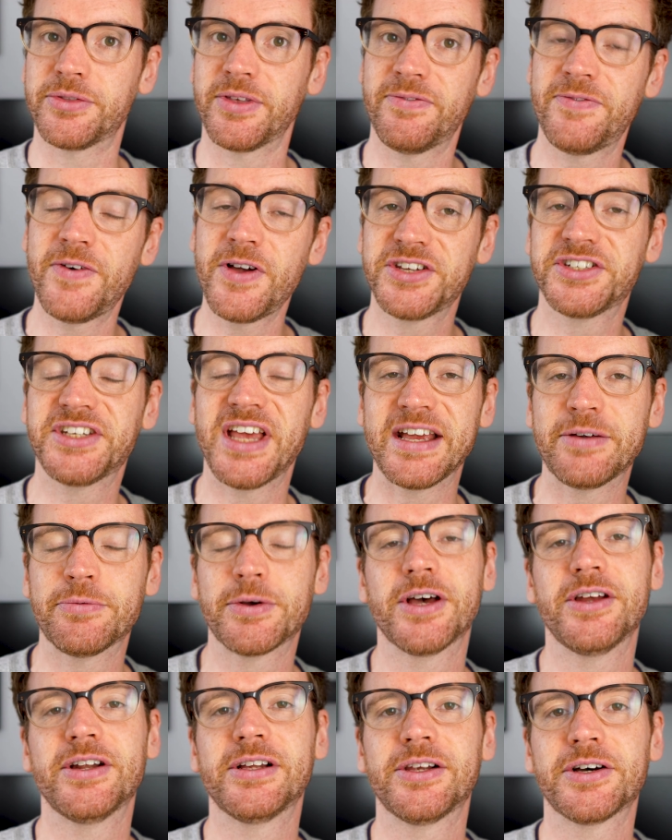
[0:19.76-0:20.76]
the first setting we're
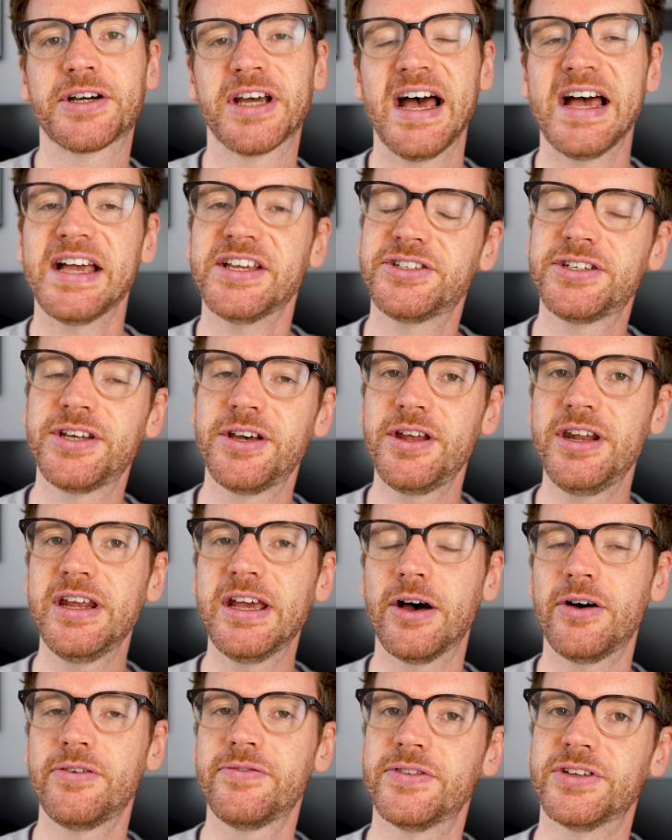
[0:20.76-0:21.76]
going to look at is turning
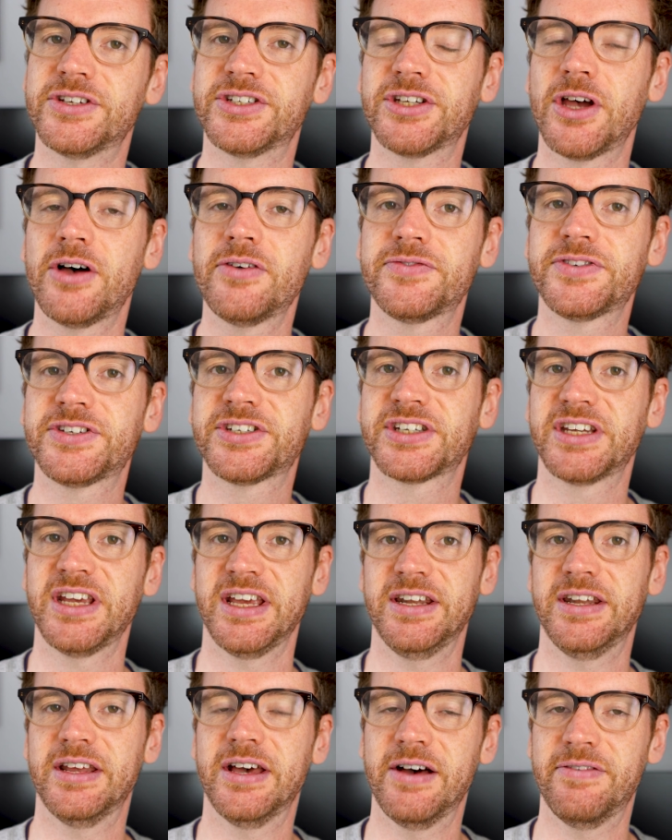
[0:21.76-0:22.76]
off the soft
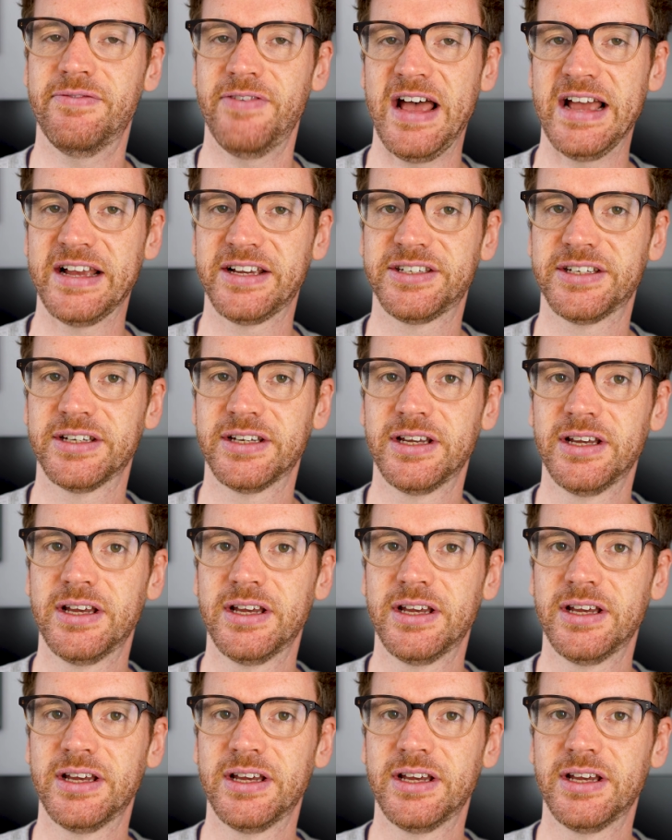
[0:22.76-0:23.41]
skin effect.